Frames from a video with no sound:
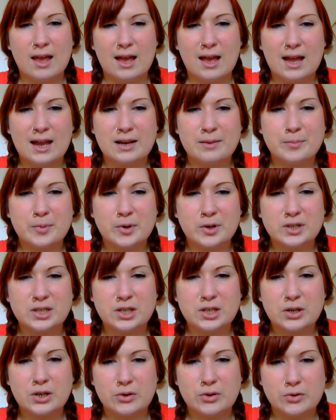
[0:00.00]

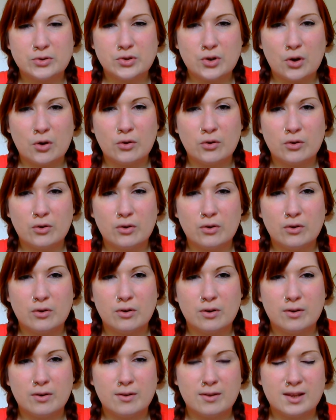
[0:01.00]
anybody who's on
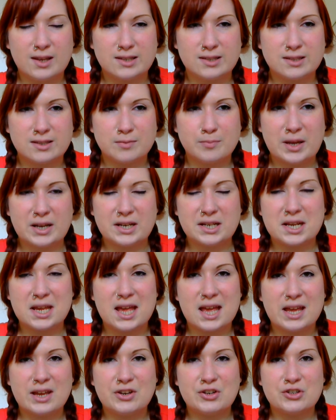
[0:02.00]
this
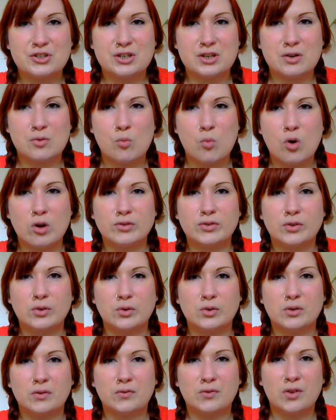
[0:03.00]
medication, what sort
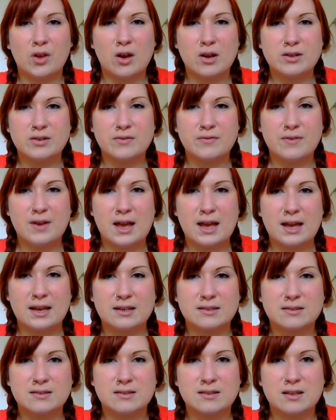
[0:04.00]
of side
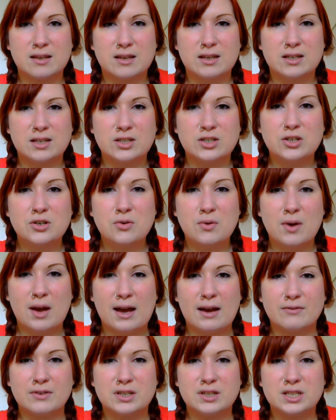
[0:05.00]
effects did you
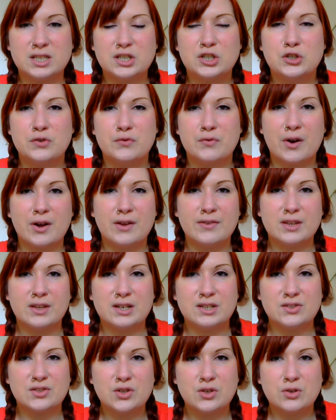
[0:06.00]
have and did you find that
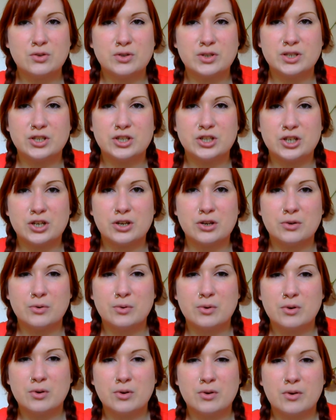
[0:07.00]
it suited you?
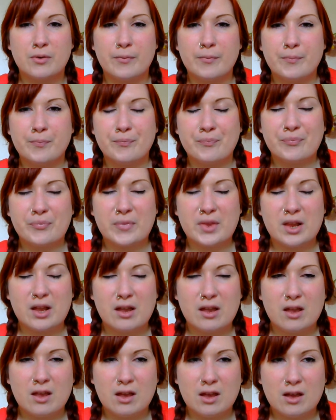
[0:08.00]

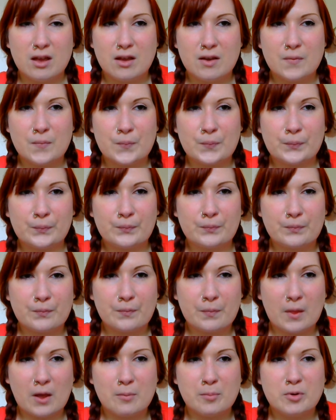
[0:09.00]
Um,
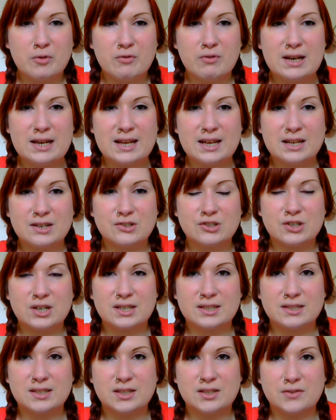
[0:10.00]
I'd be really
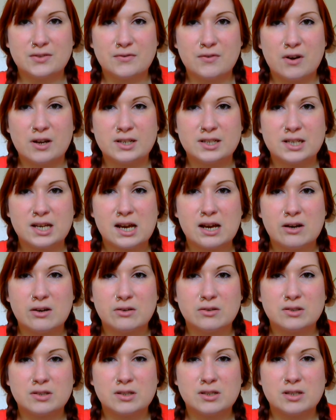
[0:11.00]
interested to find out
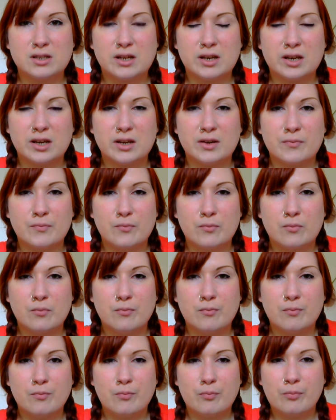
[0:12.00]
um,
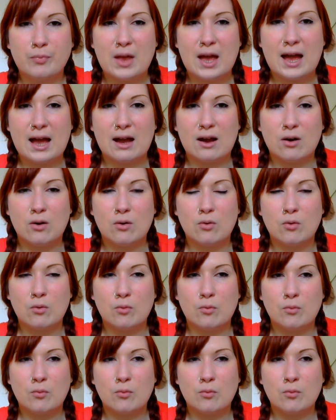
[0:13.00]
how